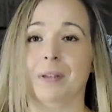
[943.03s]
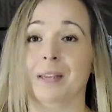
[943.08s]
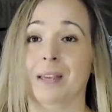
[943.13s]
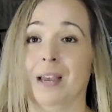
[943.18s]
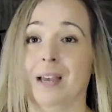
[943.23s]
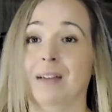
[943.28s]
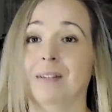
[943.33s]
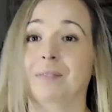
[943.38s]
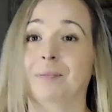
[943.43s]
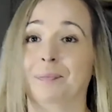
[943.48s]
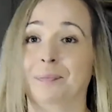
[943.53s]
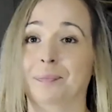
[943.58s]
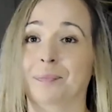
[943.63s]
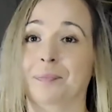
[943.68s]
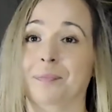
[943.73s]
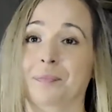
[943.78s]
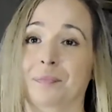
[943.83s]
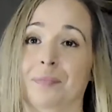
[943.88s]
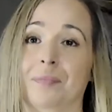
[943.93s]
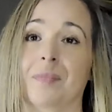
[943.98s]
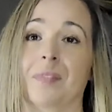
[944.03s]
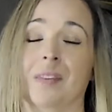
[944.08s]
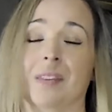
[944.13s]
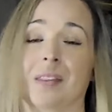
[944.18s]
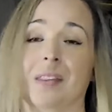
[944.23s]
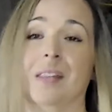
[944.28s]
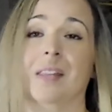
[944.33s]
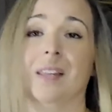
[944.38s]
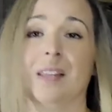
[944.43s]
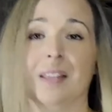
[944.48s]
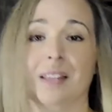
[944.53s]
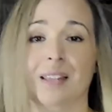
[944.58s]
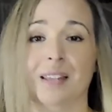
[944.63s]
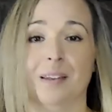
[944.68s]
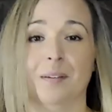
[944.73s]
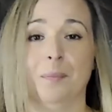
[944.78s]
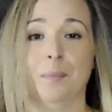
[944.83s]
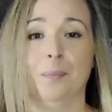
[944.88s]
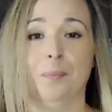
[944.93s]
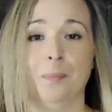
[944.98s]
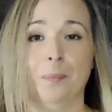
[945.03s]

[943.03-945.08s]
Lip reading: Oh, that's right, because we're still okay.